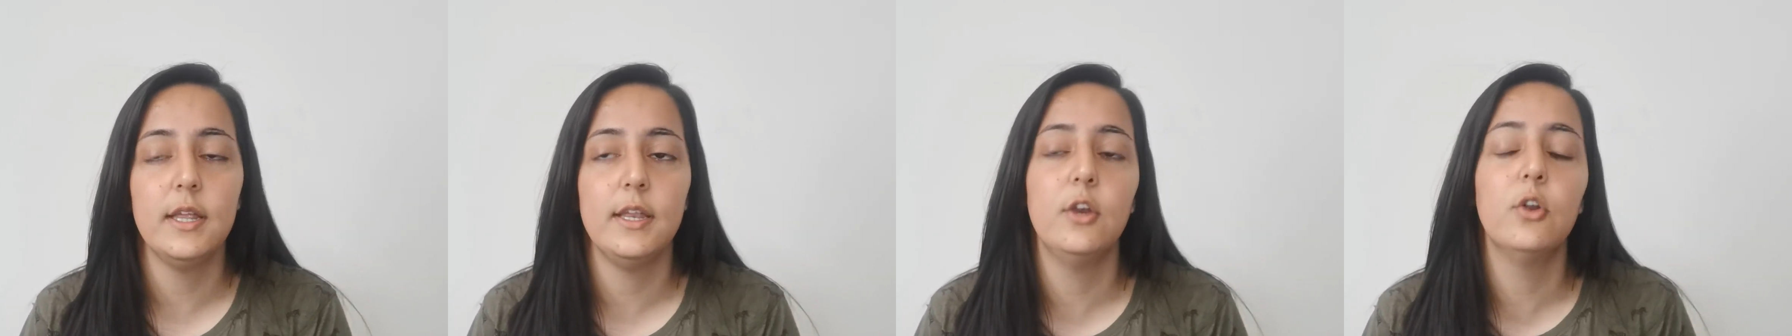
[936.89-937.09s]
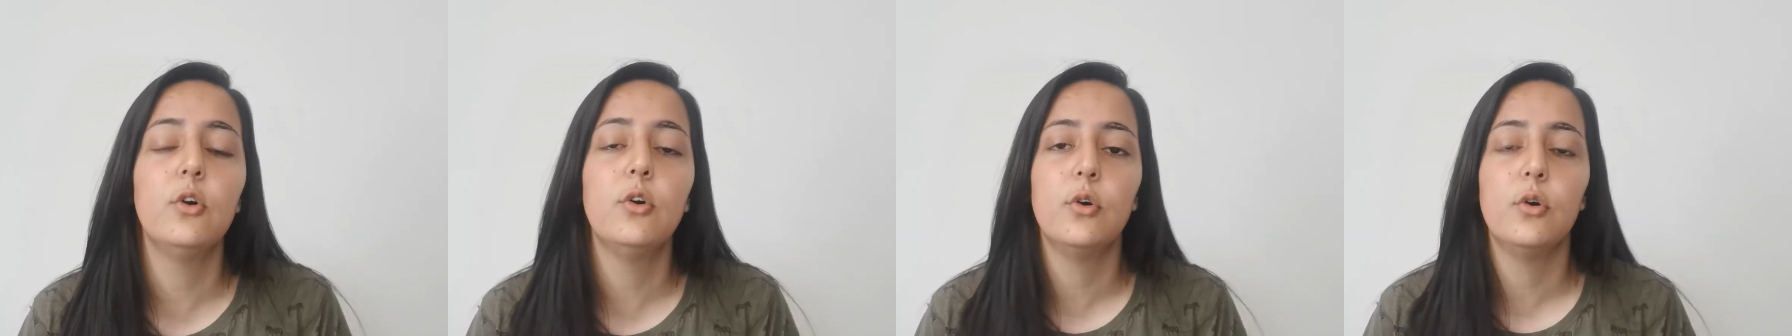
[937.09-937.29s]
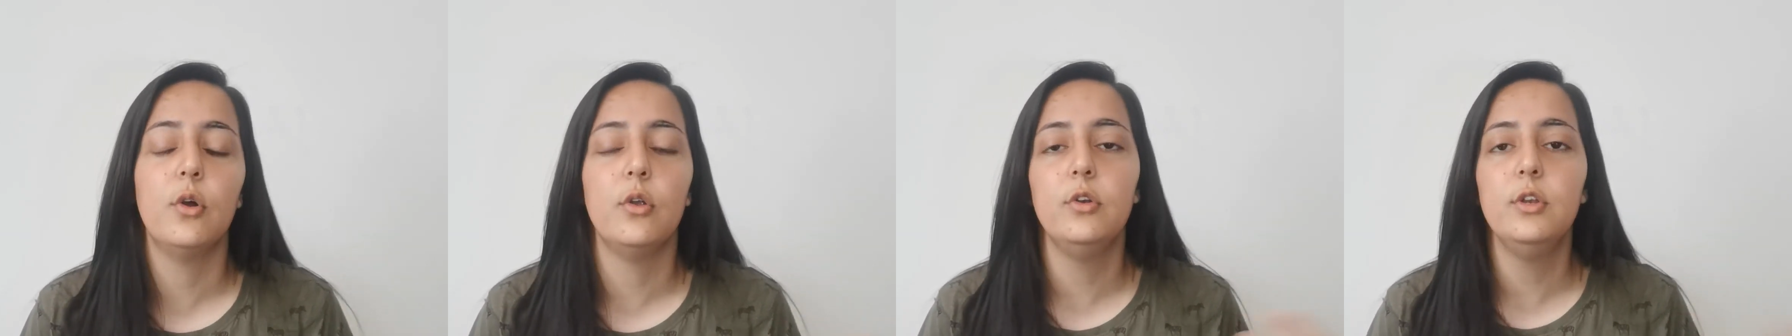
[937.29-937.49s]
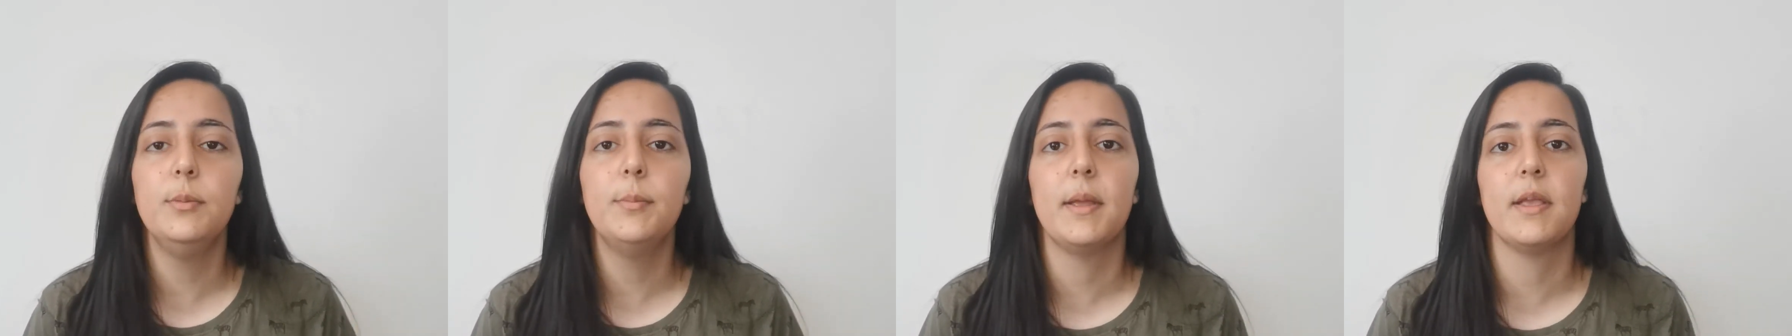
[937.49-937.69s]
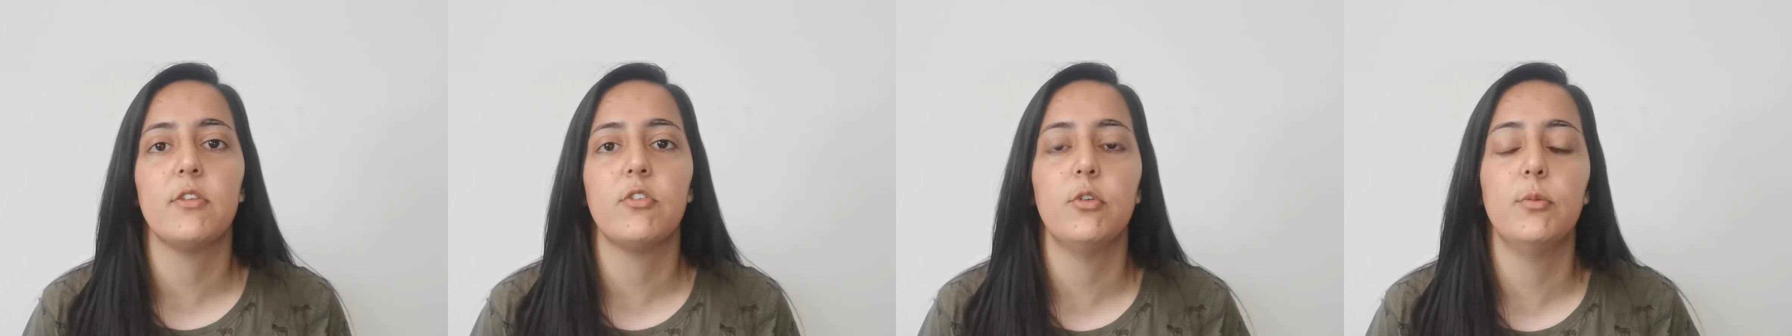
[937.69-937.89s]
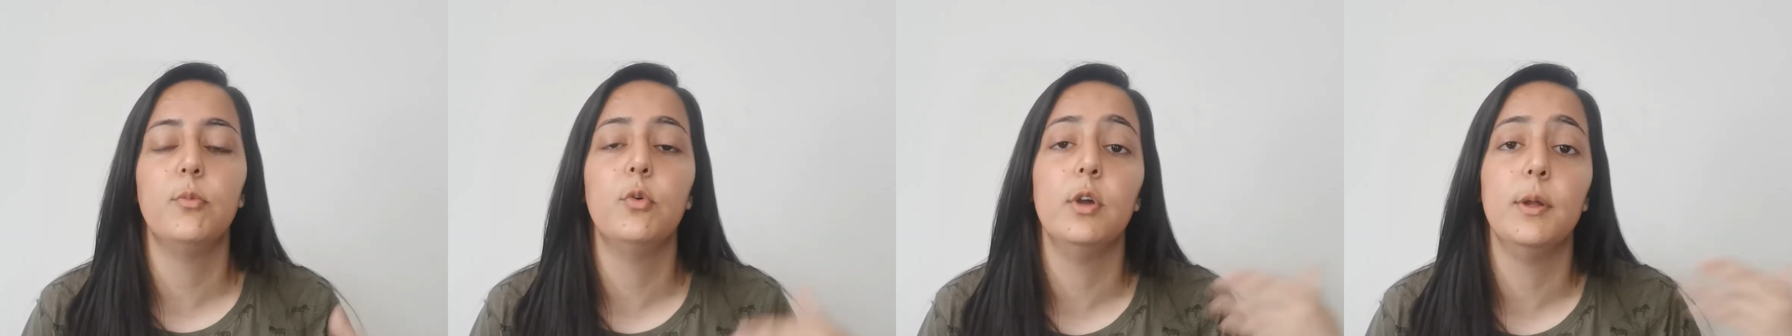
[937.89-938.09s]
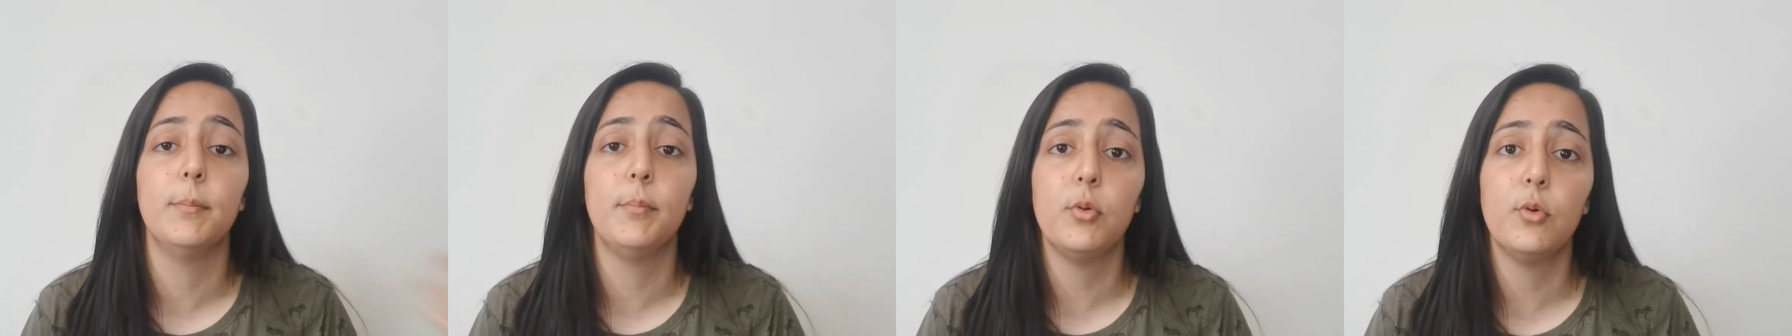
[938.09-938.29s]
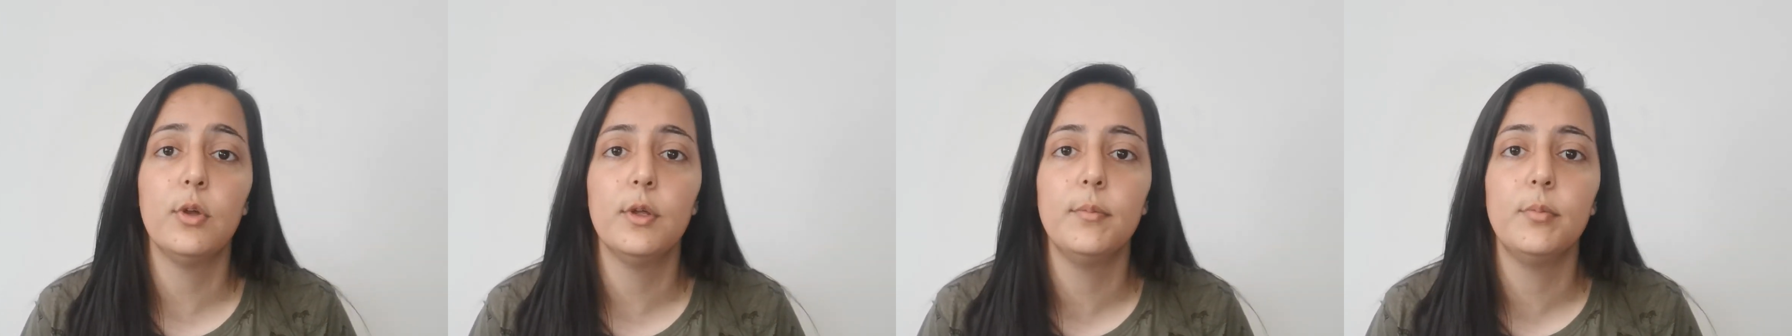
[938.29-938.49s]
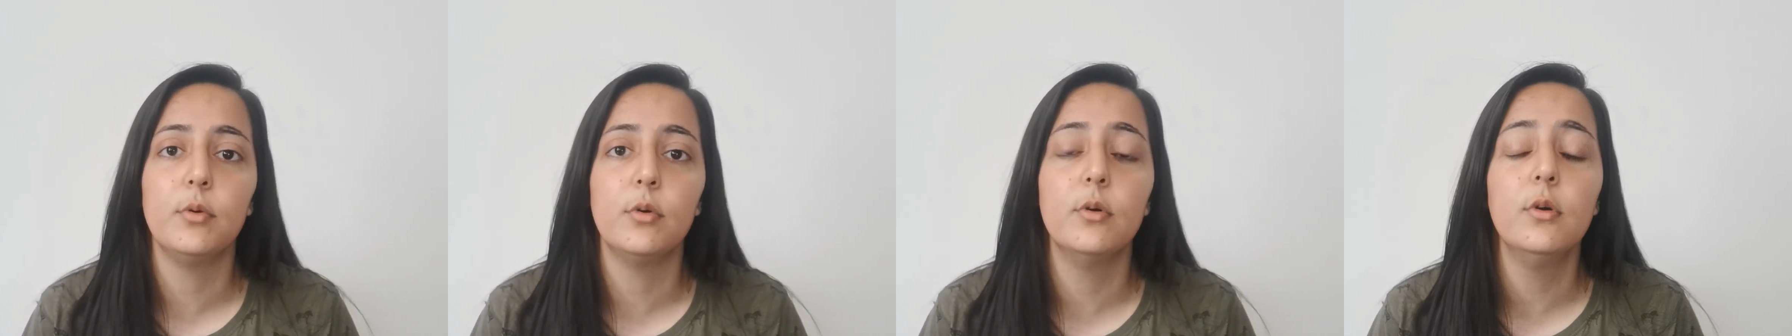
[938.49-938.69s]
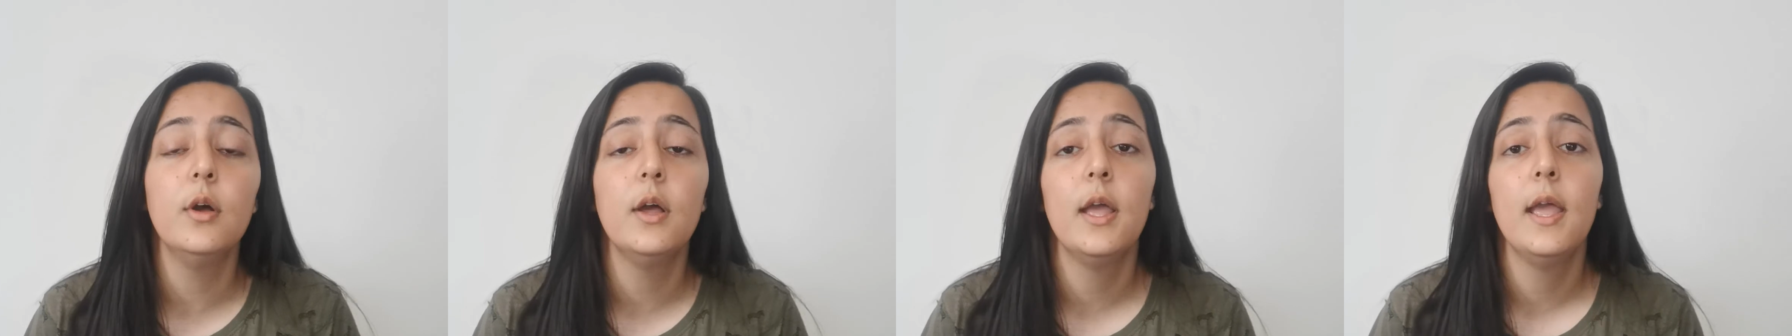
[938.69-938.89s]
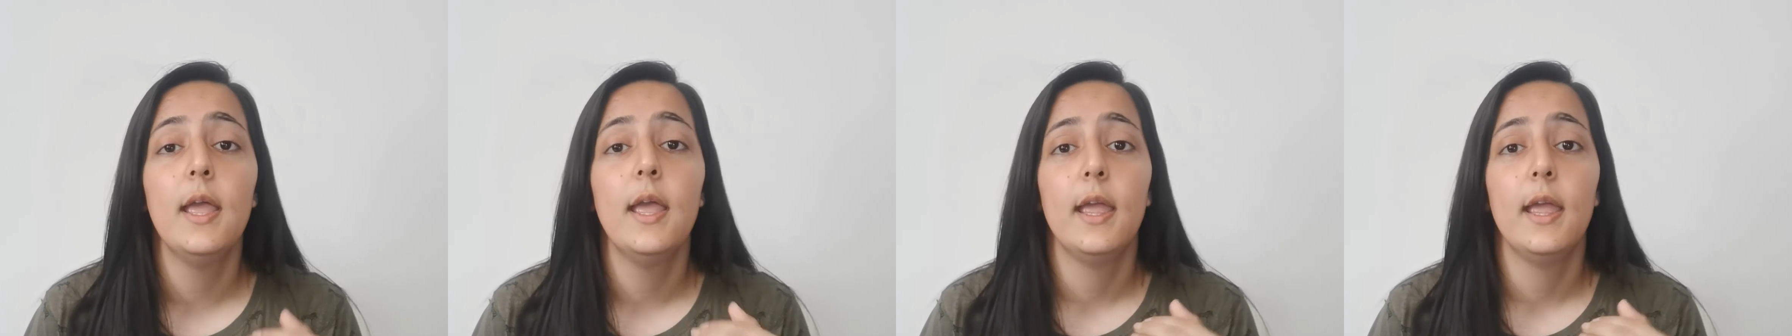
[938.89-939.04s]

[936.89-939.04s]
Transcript: it not only makes you more employable,